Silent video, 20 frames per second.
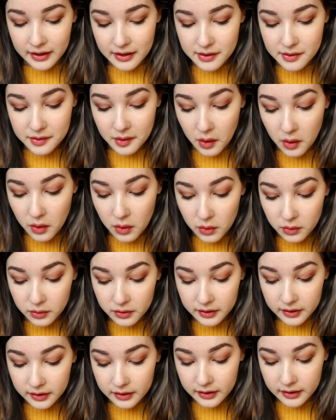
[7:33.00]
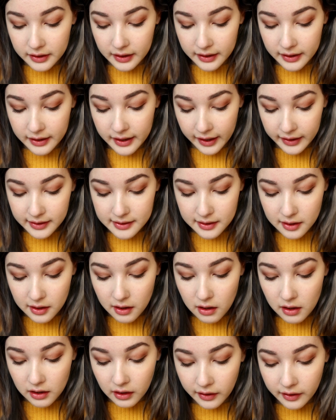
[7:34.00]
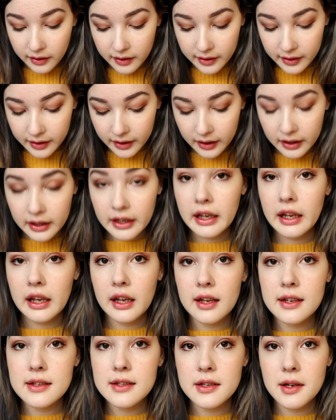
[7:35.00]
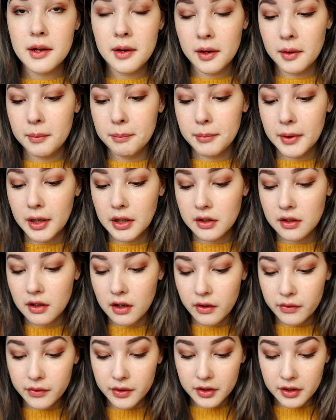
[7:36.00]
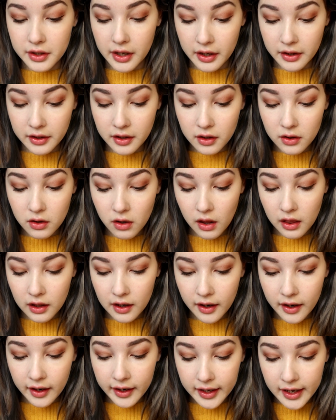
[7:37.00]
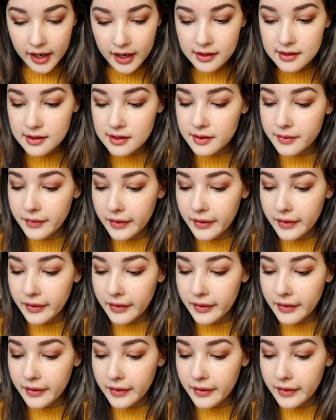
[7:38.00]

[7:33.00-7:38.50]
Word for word: So the next color is a bit of a darker color, I guess.